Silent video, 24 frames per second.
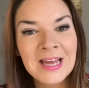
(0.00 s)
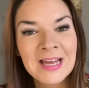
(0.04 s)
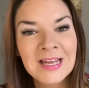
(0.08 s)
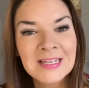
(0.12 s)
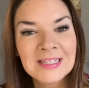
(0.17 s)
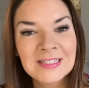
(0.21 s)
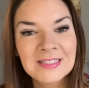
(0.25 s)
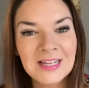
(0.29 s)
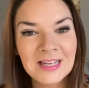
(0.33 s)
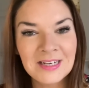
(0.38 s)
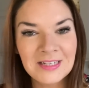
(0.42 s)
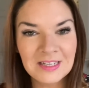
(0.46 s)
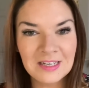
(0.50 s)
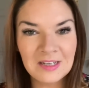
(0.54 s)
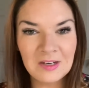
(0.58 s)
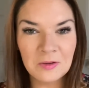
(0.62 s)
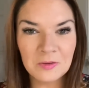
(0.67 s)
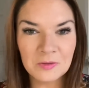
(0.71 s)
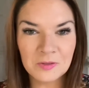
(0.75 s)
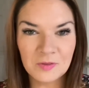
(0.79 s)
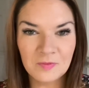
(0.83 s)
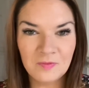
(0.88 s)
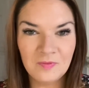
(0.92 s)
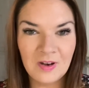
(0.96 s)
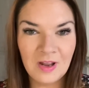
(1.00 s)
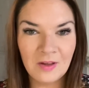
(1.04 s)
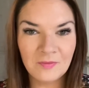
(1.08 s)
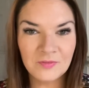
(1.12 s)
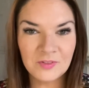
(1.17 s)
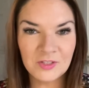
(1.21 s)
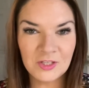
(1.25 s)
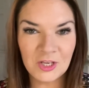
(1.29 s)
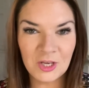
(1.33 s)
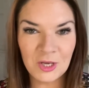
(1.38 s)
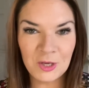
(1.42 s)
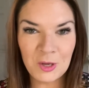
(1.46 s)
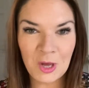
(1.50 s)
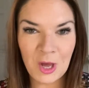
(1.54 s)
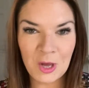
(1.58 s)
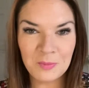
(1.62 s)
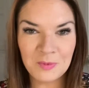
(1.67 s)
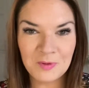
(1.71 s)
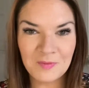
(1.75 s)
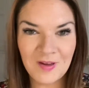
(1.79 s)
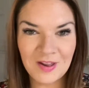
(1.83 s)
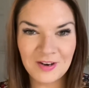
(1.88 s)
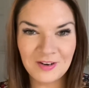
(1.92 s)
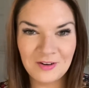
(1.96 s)
Sending lots of love to you. Hope
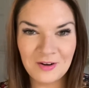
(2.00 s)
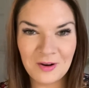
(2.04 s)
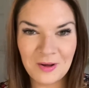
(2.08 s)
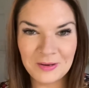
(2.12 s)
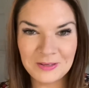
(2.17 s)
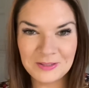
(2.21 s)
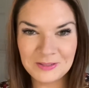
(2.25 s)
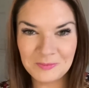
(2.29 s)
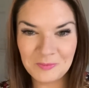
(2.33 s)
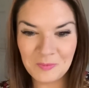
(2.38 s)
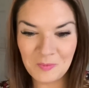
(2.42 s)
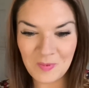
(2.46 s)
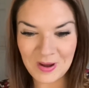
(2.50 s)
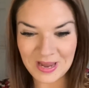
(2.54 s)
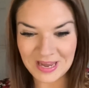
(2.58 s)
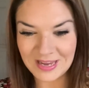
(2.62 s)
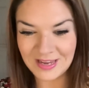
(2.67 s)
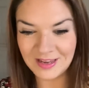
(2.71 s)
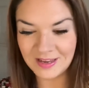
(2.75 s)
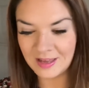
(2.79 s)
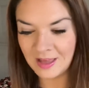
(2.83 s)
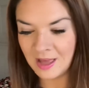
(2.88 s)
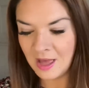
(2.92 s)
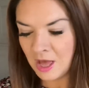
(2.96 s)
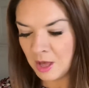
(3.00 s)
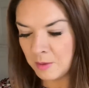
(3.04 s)
you've had a nice week.